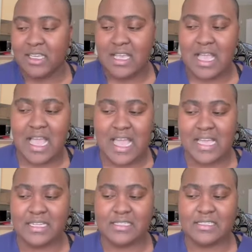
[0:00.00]

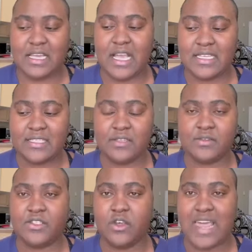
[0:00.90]
And
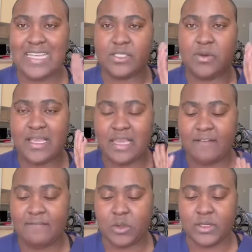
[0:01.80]
so that's why
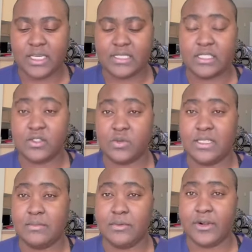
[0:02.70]
that focus is really
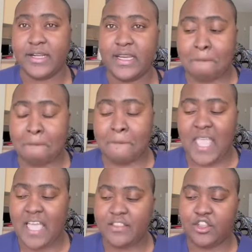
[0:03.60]
important.
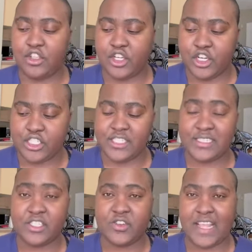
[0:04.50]
And you learn to
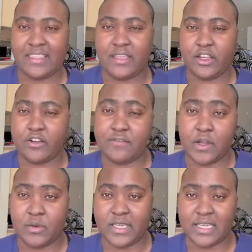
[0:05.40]
strengthen your
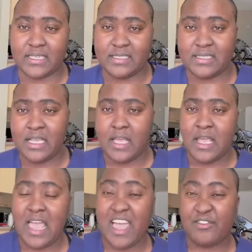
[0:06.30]
focus
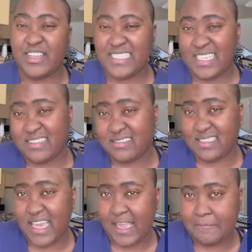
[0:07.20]
every single
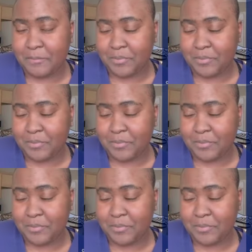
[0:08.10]
day.